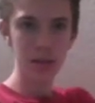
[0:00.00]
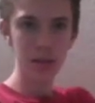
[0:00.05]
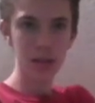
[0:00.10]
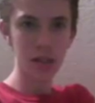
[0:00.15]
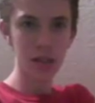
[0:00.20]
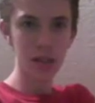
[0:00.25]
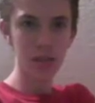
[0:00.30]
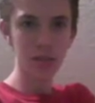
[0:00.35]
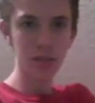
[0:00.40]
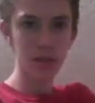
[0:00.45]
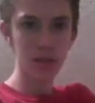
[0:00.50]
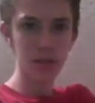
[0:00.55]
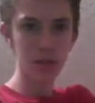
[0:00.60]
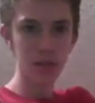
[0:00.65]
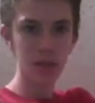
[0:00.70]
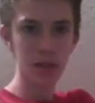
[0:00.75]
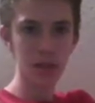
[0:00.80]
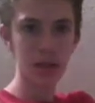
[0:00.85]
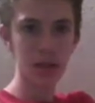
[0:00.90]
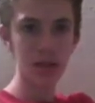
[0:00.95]
Like a
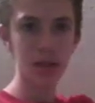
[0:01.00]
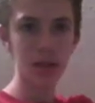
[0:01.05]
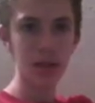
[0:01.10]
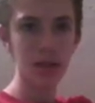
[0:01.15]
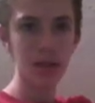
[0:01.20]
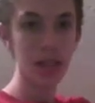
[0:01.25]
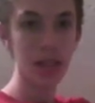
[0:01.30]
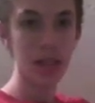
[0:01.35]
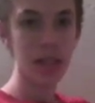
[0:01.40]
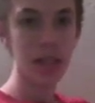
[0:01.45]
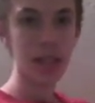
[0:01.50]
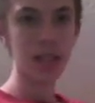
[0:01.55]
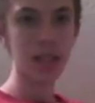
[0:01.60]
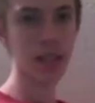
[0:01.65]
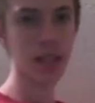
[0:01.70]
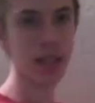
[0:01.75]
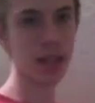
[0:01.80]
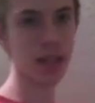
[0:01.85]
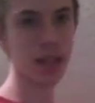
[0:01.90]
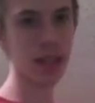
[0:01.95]
motor. This is,
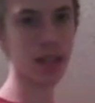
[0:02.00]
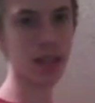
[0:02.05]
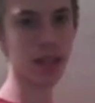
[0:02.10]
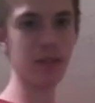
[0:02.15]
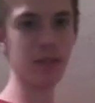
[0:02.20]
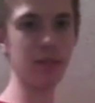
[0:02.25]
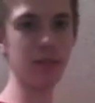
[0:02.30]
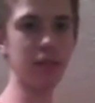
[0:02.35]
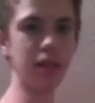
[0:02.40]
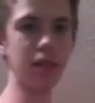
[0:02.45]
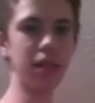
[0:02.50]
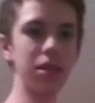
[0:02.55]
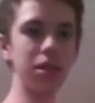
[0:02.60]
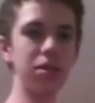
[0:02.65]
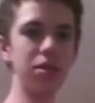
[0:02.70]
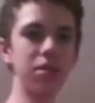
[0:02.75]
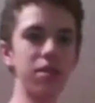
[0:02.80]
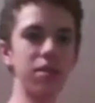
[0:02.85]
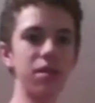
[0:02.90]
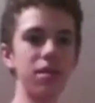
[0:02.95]
mind
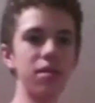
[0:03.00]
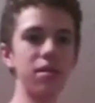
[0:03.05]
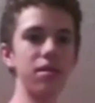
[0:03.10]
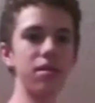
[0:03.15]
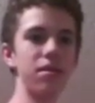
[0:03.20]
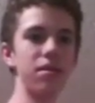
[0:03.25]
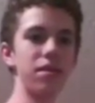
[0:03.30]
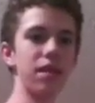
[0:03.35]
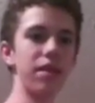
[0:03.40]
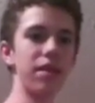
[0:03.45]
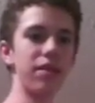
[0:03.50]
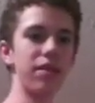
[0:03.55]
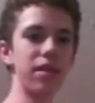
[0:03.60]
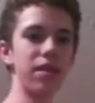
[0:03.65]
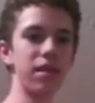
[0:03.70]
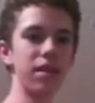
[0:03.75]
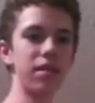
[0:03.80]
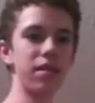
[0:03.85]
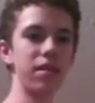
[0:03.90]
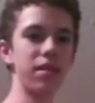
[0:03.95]
you, is different.